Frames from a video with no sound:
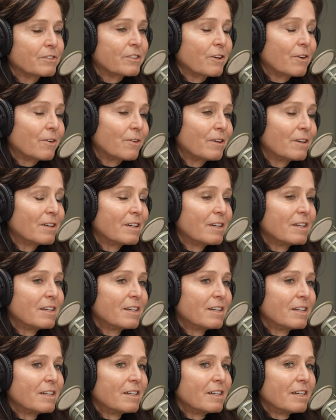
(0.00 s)
So
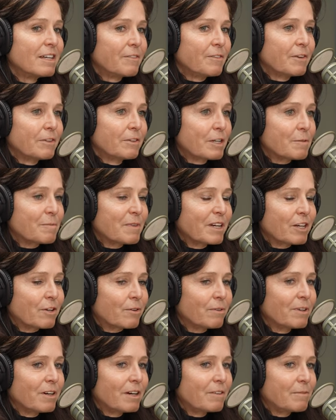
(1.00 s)
yeah, you know, if you look at my
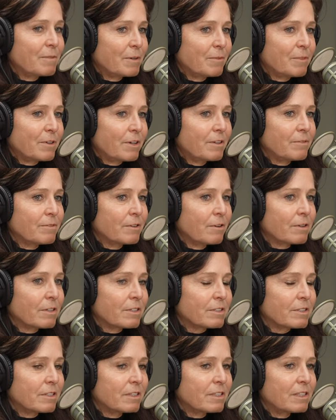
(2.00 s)
career, I've been very
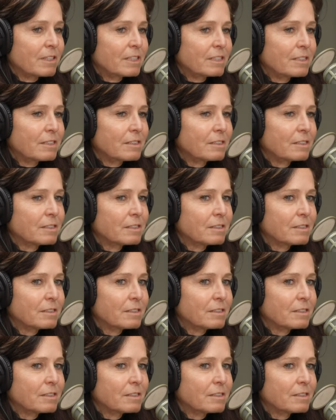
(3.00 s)
focused on